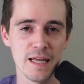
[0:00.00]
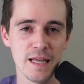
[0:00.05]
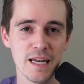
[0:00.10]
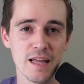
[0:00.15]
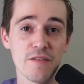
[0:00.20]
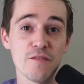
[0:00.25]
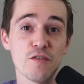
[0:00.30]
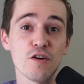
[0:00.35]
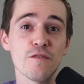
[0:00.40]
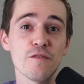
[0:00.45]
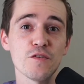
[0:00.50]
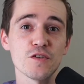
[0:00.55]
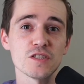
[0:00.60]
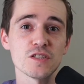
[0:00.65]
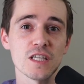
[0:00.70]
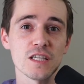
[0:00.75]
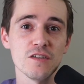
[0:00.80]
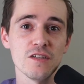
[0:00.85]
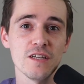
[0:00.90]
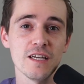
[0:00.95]
Now, the very first
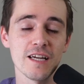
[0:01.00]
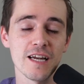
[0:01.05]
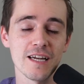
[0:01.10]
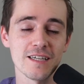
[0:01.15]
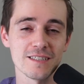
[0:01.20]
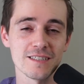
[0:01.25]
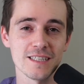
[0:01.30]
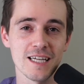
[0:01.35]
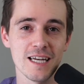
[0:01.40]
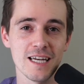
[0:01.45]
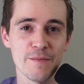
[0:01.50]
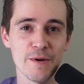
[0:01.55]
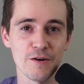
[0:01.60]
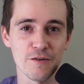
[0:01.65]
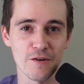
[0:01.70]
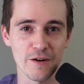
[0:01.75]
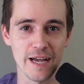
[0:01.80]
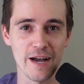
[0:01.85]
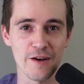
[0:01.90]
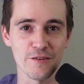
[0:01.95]
thing you need to understand about
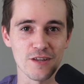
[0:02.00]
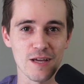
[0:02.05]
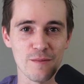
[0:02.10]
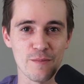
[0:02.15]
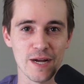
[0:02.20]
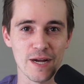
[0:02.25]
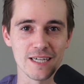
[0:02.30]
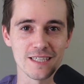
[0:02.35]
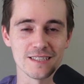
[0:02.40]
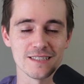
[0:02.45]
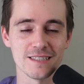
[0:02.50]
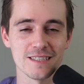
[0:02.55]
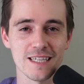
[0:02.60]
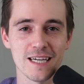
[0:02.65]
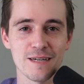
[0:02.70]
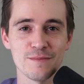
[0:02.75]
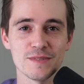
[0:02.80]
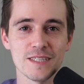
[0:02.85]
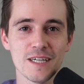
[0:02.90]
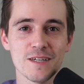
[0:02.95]
growing a healthcare practice is it
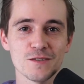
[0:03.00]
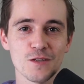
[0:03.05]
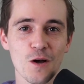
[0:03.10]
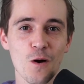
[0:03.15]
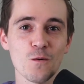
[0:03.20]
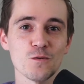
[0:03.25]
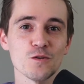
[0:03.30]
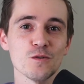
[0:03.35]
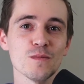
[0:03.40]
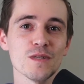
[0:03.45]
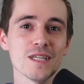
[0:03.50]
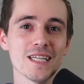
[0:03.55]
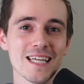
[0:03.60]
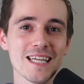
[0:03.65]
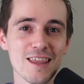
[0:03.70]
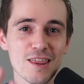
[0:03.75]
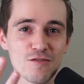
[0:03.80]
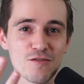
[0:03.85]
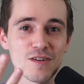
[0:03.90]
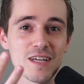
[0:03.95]
comes down to ultimately
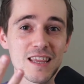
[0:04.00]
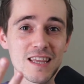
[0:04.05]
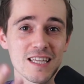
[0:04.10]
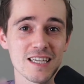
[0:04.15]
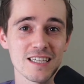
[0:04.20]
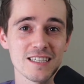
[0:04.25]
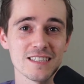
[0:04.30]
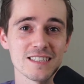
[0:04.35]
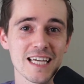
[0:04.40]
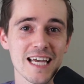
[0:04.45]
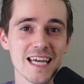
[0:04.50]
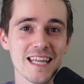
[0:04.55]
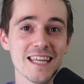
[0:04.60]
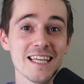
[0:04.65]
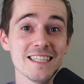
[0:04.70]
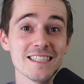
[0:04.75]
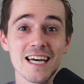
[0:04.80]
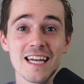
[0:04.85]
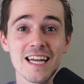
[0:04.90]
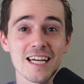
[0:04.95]
3 things, and
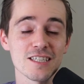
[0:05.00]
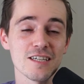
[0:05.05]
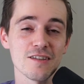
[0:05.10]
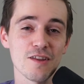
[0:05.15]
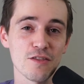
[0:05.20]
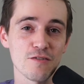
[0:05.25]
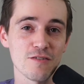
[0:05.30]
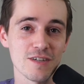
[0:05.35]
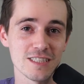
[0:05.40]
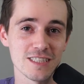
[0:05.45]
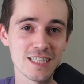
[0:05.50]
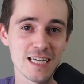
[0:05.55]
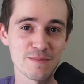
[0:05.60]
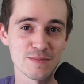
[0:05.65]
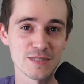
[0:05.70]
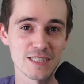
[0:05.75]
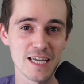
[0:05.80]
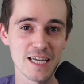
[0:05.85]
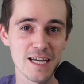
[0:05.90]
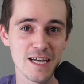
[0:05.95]
these aren't actually the 3
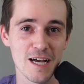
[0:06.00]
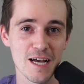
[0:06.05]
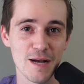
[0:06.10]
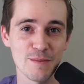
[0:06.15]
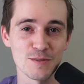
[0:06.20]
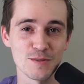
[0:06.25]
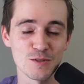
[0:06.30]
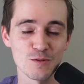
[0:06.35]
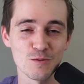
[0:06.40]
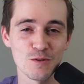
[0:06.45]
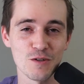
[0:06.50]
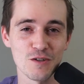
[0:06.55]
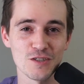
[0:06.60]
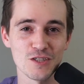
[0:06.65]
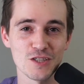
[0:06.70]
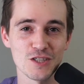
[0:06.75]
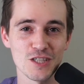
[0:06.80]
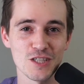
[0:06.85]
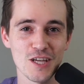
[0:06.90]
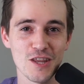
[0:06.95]
steps. I'm still going
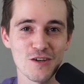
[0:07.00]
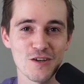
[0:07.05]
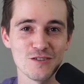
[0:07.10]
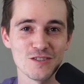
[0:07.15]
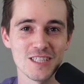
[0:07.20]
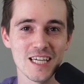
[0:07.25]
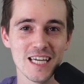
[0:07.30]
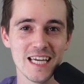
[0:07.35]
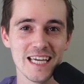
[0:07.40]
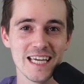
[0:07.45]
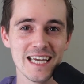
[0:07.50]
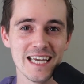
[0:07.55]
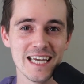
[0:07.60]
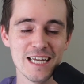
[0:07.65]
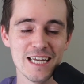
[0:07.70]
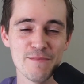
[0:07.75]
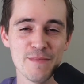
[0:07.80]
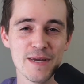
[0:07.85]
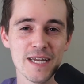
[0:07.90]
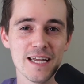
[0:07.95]
to share those in
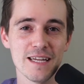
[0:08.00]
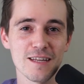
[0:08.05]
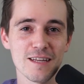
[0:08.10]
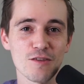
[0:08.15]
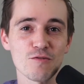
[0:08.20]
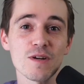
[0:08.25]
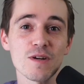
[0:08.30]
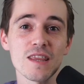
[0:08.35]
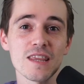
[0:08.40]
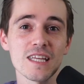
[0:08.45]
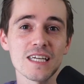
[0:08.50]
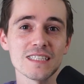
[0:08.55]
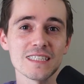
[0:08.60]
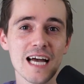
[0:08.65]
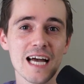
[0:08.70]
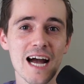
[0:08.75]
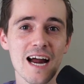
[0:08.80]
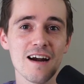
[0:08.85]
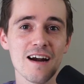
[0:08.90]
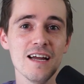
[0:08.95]
a minute. The 3 things
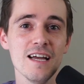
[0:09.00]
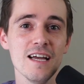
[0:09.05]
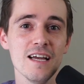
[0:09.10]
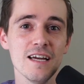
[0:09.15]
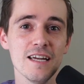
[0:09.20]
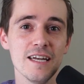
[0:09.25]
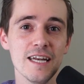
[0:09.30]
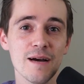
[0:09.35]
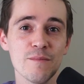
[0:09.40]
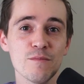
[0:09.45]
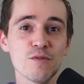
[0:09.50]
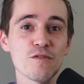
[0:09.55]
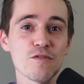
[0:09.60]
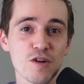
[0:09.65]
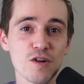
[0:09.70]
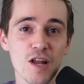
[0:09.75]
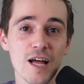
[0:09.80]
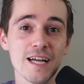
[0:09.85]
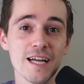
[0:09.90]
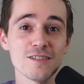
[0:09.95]
are number of
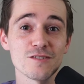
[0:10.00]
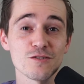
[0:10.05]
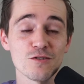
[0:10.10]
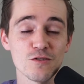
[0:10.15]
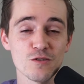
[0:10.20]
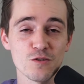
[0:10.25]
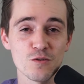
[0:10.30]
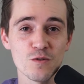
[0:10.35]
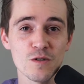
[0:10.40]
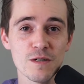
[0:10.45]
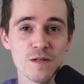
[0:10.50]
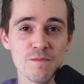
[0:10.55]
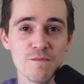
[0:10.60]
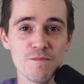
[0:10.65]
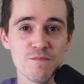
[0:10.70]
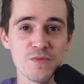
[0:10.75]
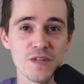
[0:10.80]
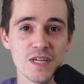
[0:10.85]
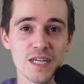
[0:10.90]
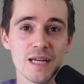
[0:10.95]
clients through the door,
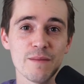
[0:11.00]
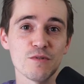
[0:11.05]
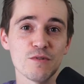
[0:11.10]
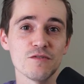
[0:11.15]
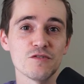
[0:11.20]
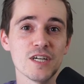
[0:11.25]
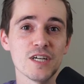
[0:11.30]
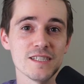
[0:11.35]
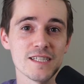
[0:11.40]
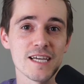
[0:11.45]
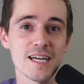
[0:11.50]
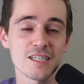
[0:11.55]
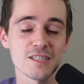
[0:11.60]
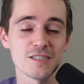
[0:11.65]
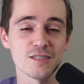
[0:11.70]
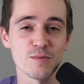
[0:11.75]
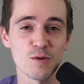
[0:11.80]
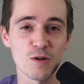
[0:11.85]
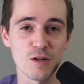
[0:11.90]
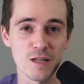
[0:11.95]
number of
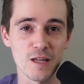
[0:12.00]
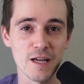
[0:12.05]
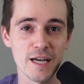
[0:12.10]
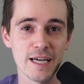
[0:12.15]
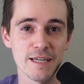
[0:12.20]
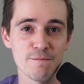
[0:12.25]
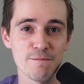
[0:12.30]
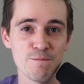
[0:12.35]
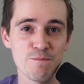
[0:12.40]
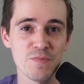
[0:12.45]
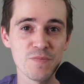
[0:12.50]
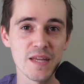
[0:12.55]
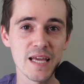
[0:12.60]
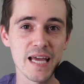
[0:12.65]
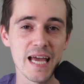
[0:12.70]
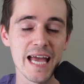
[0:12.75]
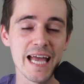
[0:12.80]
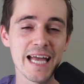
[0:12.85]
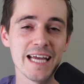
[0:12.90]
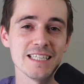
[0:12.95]
transactions per client,
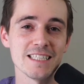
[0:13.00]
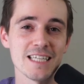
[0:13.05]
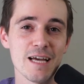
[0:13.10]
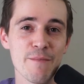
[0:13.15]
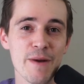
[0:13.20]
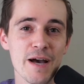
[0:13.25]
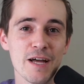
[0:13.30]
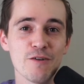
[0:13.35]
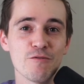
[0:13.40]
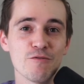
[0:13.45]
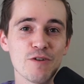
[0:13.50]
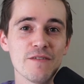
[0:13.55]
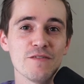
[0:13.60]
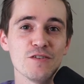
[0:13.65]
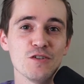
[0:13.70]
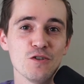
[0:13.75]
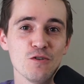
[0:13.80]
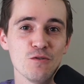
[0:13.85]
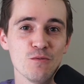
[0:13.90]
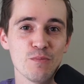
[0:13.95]
and amount of
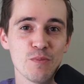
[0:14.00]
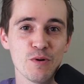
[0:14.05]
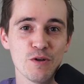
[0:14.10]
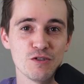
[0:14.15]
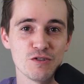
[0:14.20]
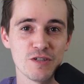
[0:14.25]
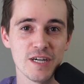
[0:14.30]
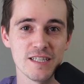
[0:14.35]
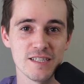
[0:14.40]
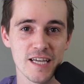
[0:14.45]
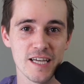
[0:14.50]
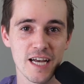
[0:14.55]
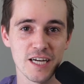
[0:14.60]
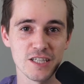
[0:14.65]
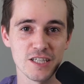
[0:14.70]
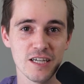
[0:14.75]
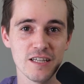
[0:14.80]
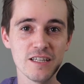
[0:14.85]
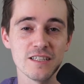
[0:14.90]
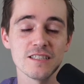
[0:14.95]
revenue per
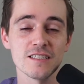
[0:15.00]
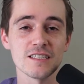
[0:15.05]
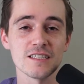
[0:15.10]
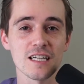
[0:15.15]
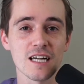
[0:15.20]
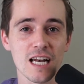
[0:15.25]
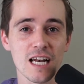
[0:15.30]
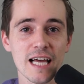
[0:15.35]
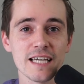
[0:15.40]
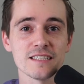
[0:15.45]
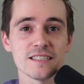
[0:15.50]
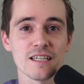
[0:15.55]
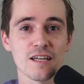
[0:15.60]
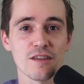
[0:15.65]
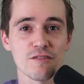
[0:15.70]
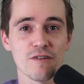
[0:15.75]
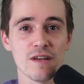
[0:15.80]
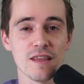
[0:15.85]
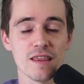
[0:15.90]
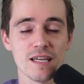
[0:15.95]
transaction. And this is the classic
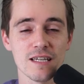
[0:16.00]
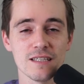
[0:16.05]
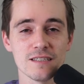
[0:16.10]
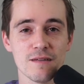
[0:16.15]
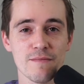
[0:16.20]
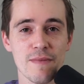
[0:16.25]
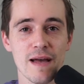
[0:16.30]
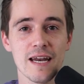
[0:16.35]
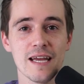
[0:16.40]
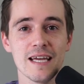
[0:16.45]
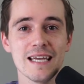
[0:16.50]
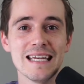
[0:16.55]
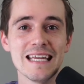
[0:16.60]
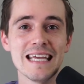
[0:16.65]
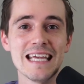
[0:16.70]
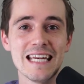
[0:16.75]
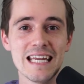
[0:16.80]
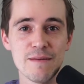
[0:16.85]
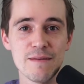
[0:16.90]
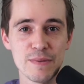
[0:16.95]
3 things that matter in
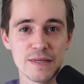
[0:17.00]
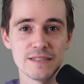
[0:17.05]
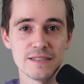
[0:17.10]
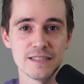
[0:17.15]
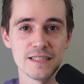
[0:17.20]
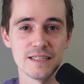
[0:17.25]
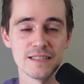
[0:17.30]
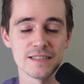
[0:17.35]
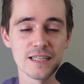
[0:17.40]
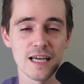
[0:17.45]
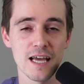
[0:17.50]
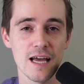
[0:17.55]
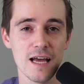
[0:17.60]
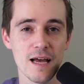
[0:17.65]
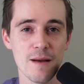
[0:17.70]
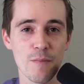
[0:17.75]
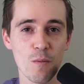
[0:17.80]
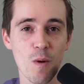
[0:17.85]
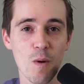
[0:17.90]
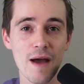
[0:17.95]
any business.
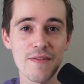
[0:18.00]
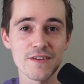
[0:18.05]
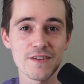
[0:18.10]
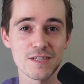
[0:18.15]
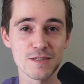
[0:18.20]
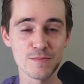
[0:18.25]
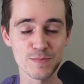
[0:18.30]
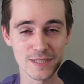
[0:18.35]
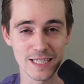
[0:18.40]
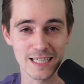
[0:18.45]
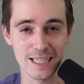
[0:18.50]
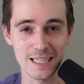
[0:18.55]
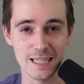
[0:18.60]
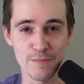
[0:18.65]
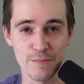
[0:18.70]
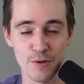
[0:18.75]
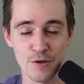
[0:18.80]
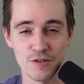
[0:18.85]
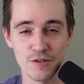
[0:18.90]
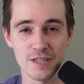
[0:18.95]
But why this is particularly
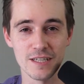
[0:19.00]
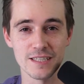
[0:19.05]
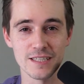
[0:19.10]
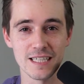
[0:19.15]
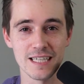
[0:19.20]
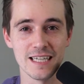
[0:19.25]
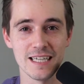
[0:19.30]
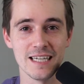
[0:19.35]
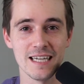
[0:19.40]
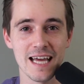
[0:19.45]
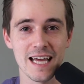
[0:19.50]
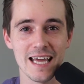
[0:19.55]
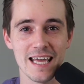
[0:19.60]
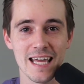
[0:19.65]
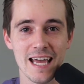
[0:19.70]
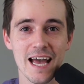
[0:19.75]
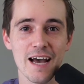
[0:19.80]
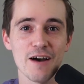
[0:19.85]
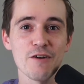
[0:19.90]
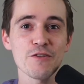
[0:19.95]
pertinent in a
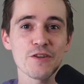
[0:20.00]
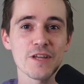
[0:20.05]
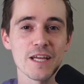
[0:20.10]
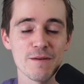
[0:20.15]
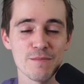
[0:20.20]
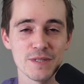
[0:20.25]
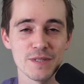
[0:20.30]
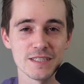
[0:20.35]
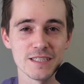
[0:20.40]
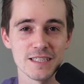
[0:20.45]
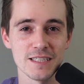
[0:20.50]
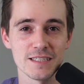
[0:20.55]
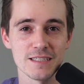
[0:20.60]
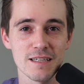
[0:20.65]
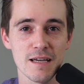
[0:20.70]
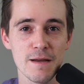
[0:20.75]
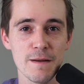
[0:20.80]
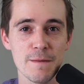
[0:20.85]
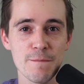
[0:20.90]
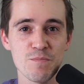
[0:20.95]
healthcare business
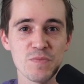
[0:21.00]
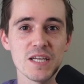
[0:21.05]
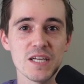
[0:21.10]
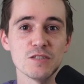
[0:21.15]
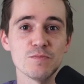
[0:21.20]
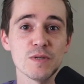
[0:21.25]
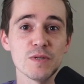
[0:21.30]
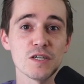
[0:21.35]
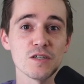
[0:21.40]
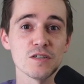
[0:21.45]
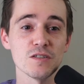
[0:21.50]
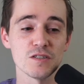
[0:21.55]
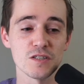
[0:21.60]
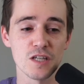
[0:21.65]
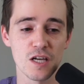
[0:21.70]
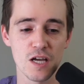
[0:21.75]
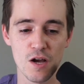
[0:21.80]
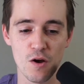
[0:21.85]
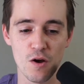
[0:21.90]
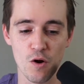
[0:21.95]
is because
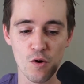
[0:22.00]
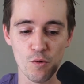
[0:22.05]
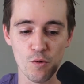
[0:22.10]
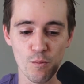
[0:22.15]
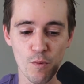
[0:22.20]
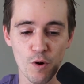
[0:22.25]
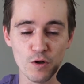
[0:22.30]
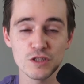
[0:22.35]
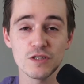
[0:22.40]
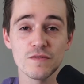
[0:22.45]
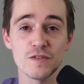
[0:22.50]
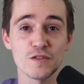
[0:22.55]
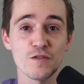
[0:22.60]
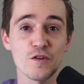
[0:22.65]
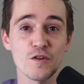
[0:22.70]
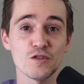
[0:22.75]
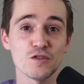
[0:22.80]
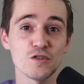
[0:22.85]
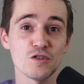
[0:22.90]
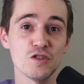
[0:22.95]
most of us
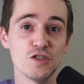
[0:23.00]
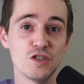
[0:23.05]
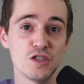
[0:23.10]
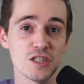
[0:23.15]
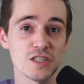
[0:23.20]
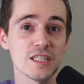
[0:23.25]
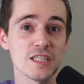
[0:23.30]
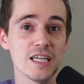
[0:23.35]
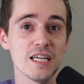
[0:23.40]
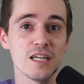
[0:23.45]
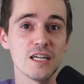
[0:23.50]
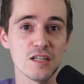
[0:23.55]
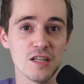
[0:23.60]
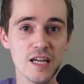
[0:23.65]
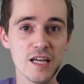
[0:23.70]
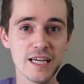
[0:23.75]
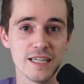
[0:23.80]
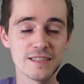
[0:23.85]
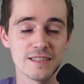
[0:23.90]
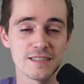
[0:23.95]
focus on just getting
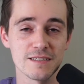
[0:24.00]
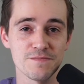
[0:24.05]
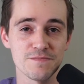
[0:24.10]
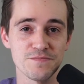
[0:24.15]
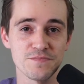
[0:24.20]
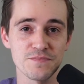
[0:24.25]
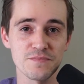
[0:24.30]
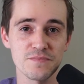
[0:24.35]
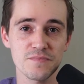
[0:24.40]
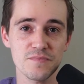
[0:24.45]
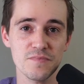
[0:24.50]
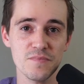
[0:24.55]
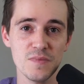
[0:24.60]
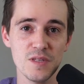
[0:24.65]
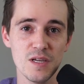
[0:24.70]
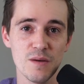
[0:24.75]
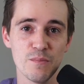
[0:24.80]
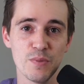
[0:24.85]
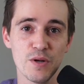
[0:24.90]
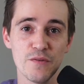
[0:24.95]
clients.
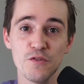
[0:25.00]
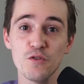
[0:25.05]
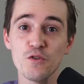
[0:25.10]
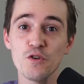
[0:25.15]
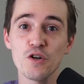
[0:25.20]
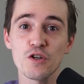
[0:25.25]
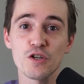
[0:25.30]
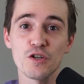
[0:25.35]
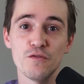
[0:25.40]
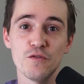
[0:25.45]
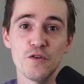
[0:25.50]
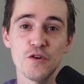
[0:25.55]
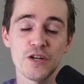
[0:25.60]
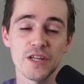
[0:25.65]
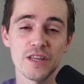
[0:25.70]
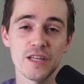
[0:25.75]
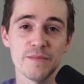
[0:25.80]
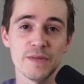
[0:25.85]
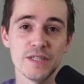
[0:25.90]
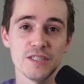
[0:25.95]
But if you're not converting
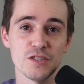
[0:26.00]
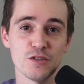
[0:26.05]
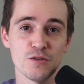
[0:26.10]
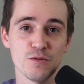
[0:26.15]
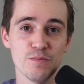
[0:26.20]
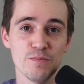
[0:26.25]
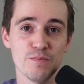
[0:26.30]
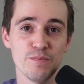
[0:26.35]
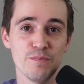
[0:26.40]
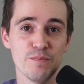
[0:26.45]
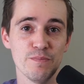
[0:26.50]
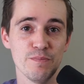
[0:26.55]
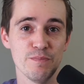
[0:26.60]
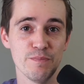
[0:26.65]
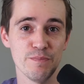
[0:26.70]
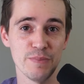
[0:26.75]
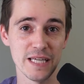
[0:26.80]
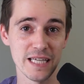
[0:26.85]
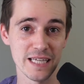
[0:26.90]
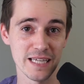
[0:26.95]
them into
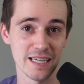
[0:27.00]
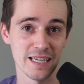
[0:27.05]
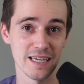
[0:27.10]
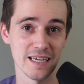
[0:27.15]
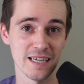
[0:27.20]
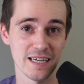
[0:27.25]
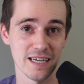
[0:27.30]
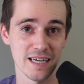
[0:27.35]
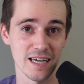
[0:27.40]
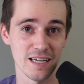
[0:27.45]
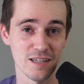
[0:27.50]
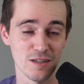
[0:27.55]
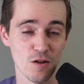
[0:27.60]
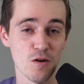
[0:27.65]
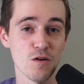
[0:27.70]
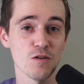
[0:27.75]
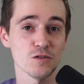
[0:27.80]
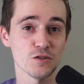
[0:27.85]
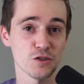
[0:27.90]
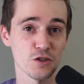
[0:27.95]
being a
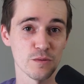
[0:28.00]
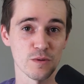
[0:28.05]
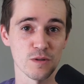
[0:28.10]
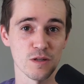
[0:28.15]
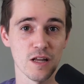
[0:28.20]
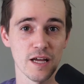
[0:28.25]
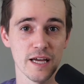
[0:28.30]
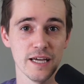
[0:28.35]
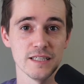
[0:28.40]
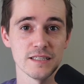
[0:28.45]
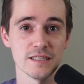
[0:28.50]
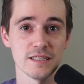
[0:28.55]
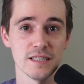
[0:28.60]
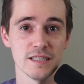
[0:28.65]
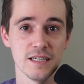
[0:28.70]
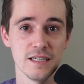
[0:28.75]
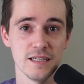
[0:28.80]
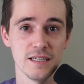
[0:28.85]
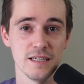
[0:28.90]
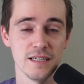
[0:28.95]
long-term client,
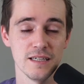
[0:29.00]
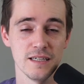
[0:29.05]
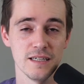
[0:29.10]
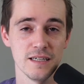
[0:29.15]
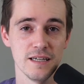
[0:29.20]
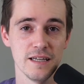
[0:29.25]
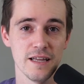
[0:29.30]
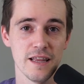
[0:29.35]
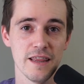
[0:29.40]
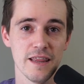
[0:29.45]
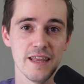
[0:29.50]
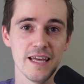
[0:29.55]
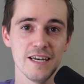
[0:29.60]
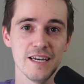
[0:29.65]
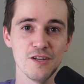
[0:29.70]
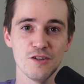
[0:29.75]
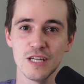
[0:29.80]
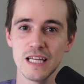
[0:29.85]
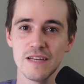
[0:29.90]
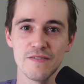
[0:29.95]
then
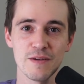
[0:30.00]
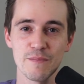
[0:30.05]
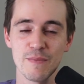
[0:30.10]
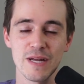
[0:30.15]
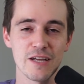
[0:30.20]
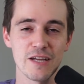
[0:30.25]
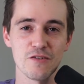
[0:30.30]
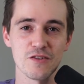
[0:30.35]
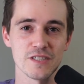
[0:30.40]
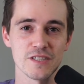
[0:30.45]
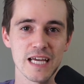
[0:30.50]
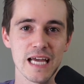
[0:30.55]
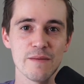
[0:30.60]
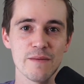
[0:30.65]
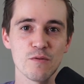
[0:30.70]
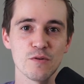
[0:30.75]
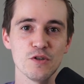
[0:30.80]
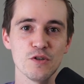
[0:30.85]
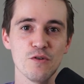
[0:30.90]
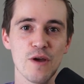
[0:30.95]
you're leaving money on the
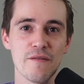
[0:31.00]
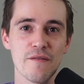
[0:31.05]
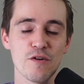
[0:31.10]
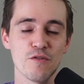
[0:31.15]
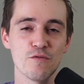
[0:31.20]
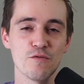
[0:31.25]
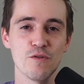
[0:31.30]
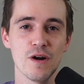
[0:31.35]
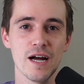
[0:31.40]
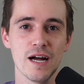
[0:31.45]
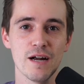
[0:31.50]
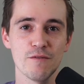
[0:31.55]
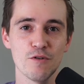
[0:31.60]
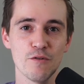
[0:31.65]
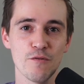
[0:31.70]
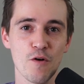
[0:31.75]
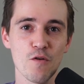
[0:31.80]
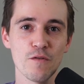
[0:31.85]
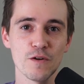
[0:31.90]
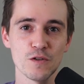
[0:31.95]
table and you have a
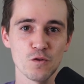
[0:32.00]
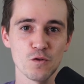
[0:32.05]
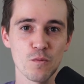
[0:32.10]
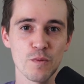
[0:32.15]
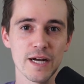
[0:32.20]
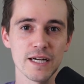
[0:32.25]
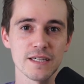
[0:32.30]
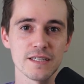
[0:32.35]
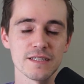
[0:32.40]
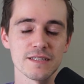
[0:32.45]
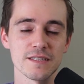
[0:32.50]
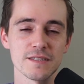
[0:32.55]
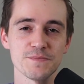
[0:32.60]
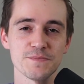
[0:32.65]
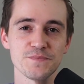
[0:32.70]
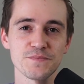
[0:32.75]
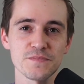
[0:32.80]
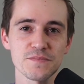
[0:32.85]
revolving door practice.